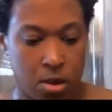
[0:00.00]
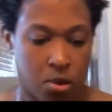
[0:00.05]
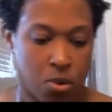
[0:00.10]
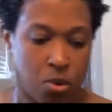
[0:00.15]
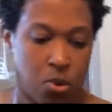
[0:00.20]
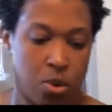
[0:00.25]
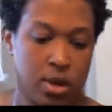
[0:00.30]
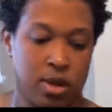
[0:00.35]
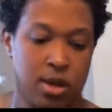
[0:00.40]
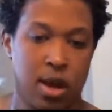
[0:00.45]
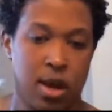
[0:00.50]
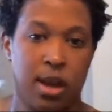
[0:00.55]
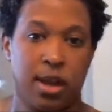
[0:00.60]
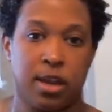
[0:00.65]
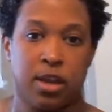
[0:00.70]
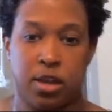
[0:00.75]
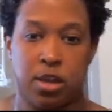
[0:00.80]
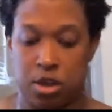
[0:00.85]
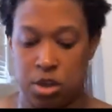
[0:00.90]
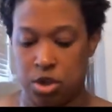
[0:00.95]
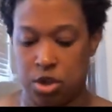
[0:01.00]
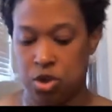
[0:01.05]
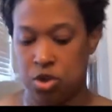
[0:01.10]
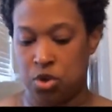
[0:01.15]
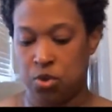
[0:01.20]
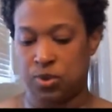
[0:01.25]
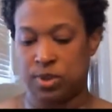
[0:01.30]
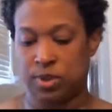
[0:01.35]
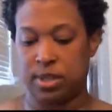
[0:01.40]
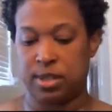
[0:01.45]
what I
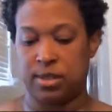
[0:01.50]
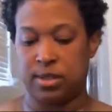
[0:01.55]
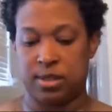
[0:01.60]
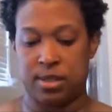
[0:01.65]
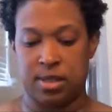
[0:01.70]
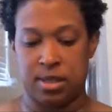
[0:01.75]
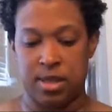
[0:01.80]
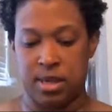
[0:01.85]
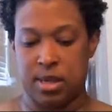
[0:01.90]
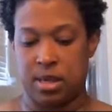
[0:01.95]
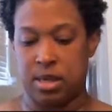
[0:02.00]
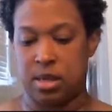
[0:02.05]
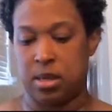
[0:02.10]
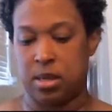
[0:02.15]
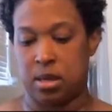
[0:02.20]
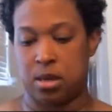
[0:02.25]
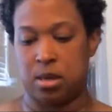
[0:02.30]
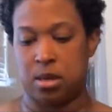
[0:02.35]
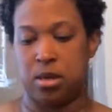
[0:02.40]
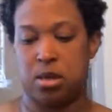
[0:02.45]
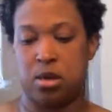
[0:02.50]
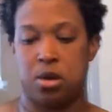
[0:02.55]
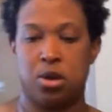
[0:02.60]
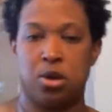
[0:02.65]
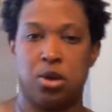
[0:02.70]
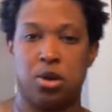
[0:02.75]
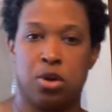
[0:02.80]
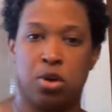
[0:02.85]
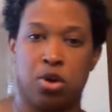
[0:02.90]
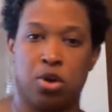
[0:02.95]
use is the
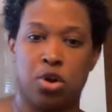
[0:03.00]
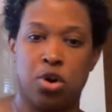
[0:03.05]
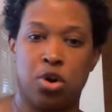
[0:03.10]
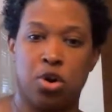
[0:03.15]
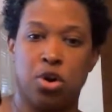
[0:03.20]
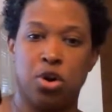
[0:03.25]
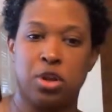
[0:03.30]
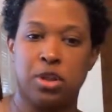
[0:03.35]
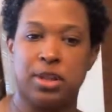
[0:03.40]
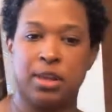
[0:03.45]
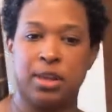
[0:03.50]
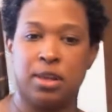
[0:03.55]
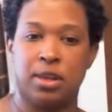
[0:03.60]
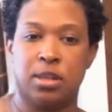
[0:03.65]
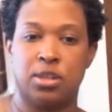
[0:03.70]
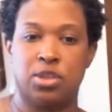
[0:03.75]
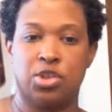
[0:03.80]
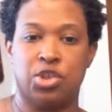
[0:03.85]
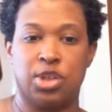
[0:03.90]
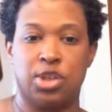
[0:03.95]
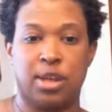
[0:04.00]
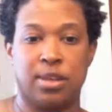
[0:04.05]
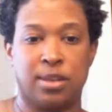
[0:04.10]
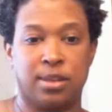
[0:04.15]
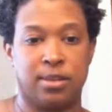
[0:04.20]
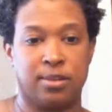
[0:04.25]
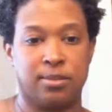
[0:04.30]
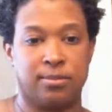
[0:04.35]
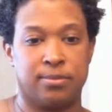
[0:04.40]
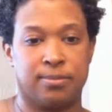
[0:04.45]
curling
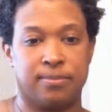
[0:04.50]
jelly.